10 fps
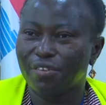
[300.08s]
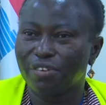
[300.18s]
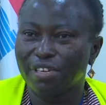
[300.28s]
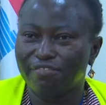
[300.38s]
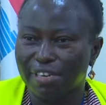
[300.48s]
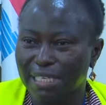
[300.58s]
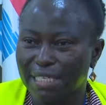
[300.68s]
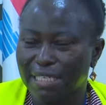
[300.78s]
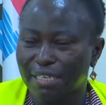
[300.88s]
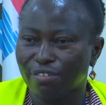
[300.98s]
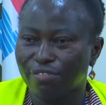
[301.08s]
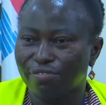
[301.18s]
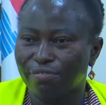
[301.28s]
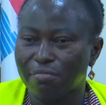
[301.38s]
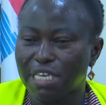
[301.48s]
University
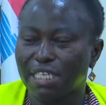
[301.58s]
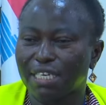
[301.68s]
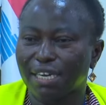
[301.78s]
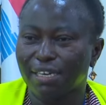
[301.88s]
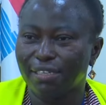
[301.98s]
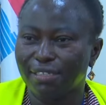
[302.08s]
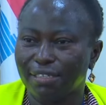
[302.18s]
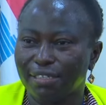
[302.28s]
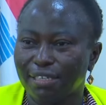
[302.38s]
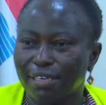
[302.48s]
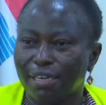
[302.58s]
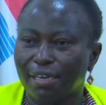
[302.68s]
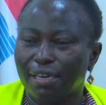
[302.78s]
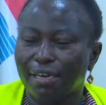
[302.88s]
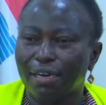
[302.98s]
of Michigan,
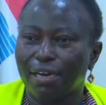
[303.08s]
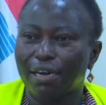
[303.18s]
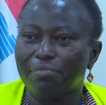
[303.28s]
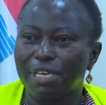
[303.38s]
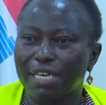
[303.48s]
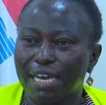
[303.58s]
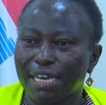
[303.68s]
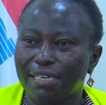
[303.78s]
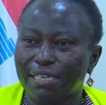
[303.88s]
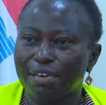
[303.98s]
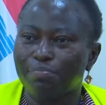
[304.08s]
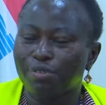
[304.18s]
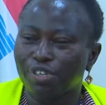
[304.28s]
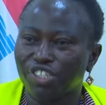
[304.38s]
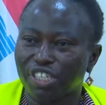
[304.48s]
uh, began a
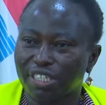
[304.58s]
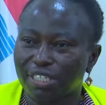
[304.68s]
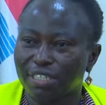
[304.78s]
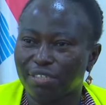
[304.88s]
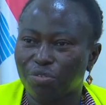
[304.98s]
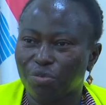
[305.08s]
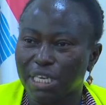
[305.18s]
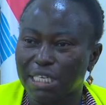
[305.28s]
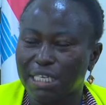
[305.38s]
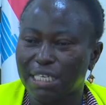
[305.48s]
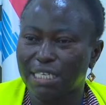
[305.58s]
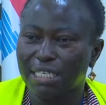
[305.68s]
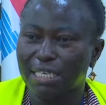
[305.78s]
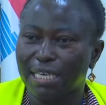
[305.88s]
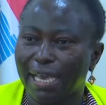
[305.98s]
project in
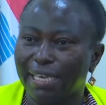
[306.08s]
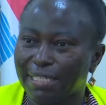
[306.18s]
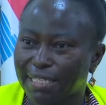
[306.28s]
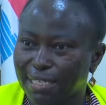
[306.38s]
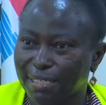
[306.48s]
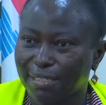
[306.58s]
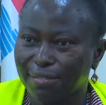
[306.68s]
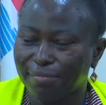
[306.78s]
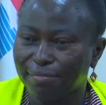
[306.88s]
2018